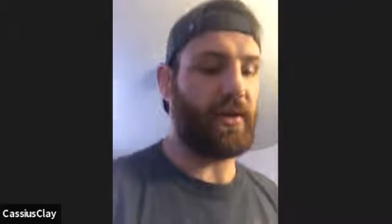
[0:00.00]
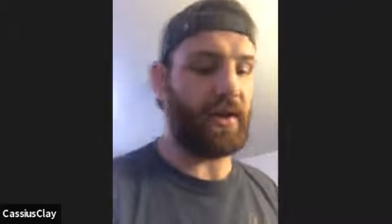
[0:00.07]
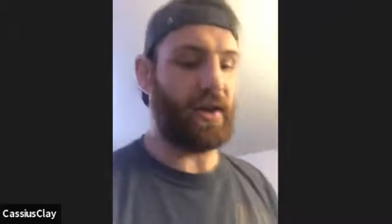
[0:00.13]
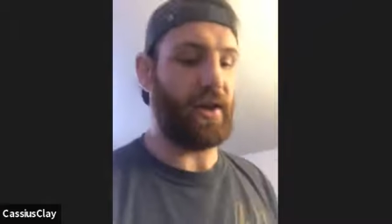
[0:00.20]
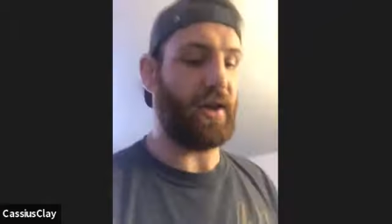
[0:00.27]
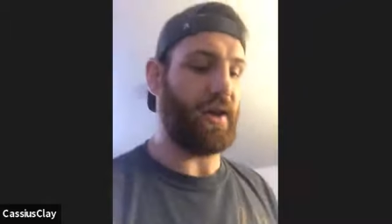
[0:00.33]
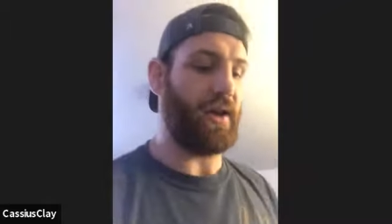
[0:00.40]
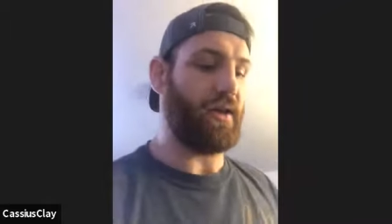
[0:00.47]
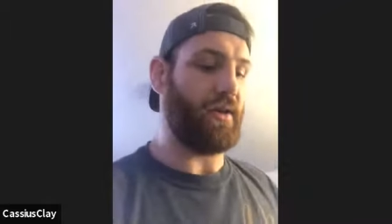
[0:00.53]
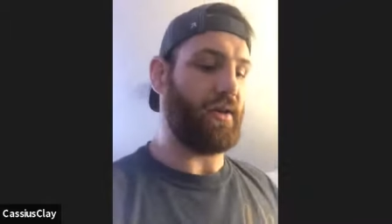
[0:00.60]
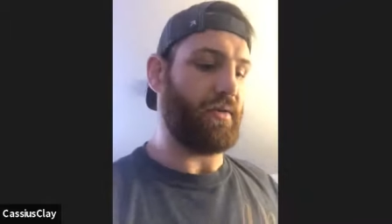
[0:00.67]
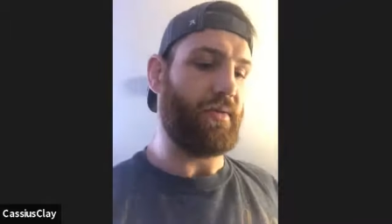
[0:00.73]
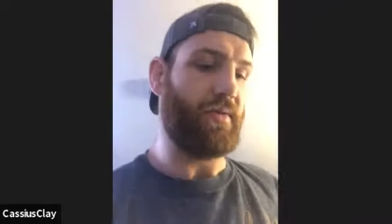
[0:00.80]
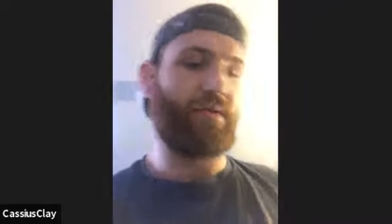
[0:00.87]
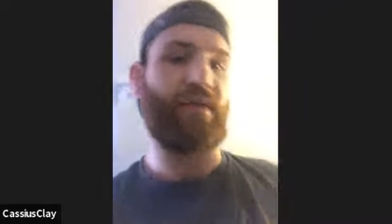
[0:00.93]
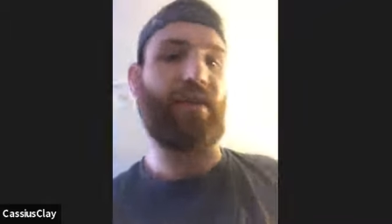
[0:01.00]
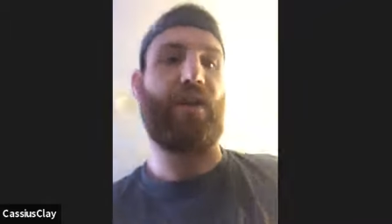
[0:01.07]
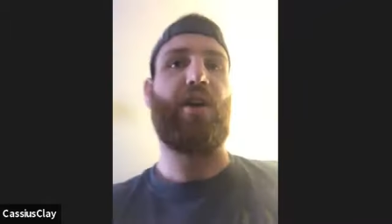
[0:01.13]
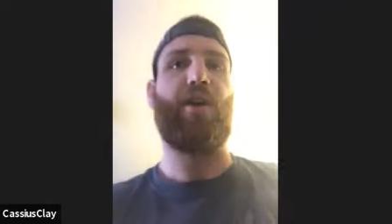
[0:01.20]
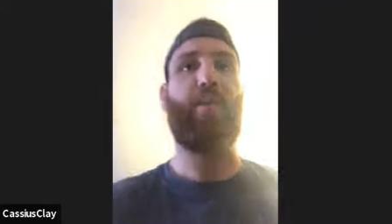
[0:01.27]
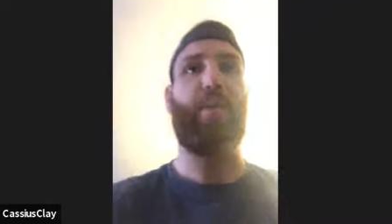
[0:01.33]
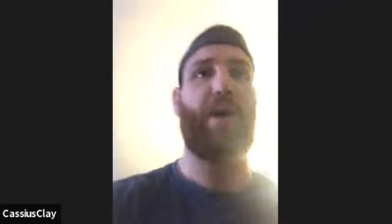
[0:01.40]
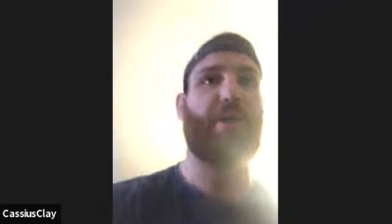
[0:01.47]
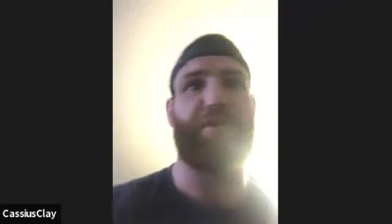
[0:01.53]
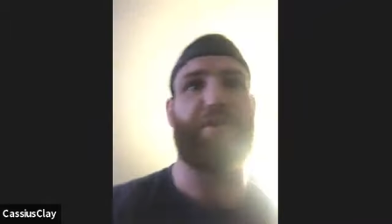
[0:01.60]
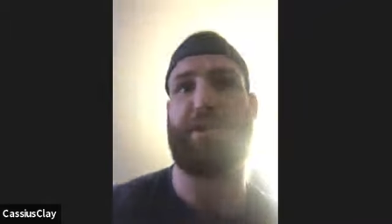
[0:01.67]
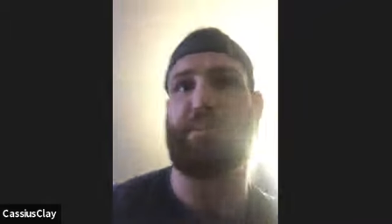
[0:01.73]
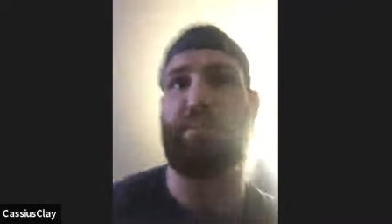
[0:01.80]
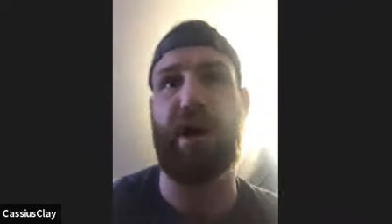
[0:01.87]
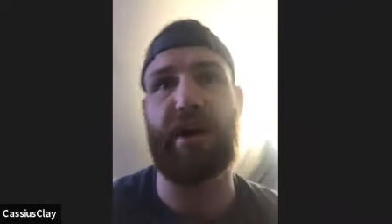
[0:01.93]
and whether
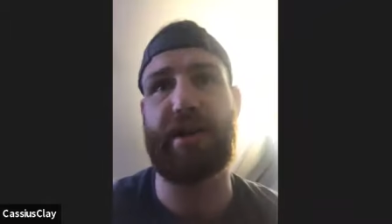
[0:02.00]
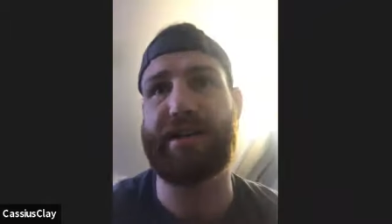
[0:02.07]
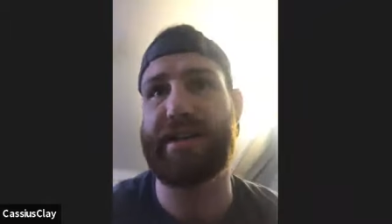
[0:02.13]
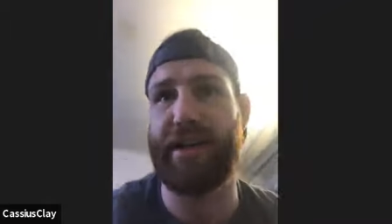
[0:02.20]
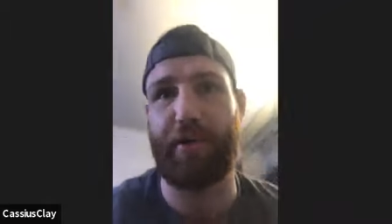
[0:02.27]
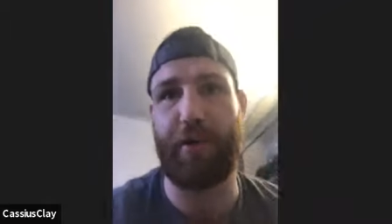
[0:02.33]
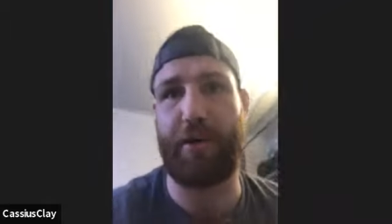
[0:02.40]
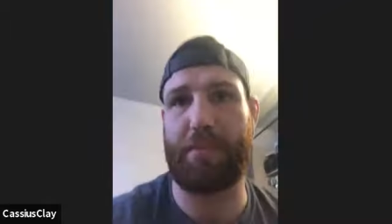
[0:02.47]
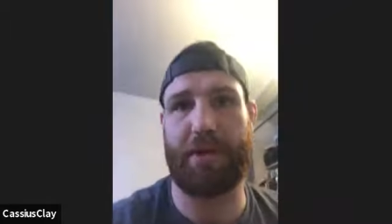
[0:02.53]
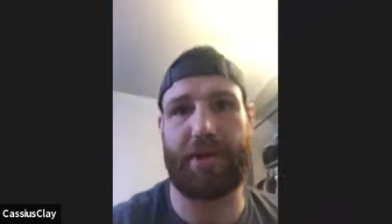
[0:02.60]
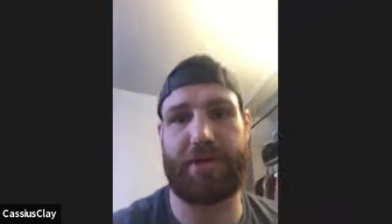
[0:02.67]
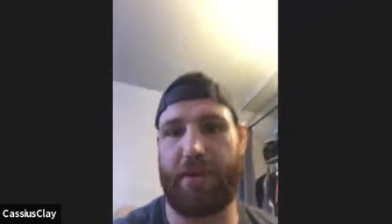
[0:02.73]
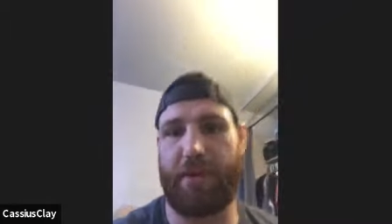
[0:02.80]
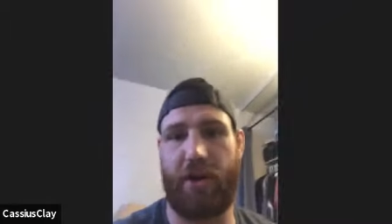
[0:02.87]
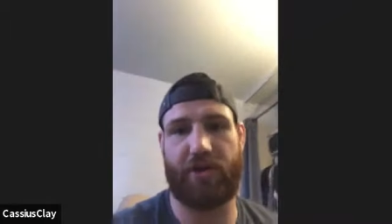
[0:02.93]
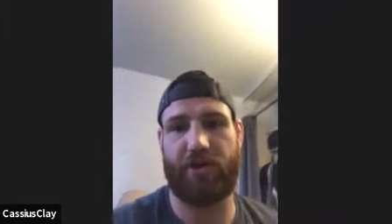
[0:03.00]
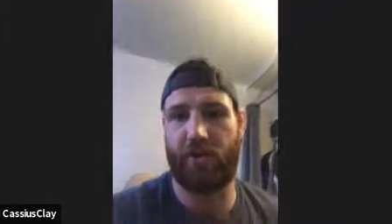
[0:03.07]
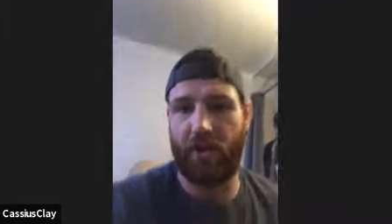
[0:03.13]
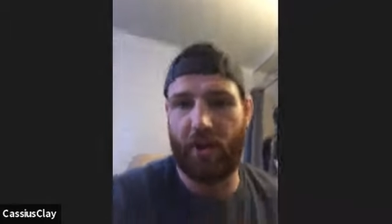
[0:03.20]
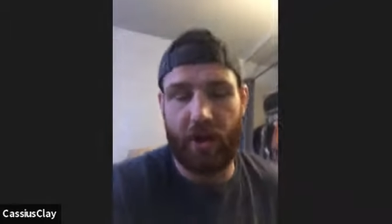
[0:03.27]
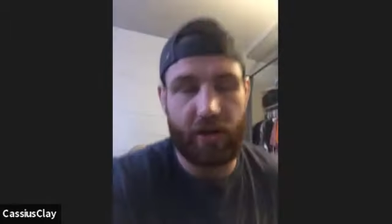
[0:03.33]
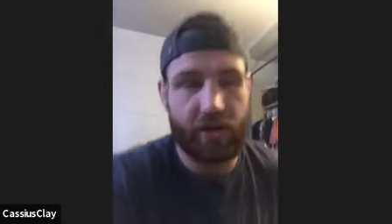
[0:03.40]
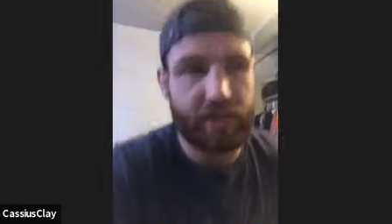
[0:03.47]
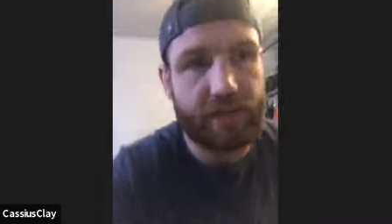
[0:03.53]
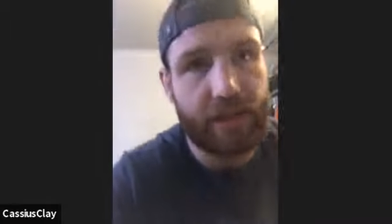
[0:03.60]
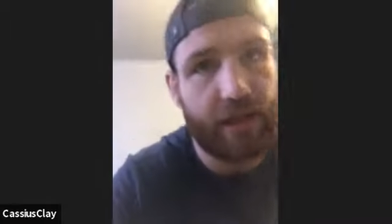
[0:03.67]
it's boxing or mixed martial arts,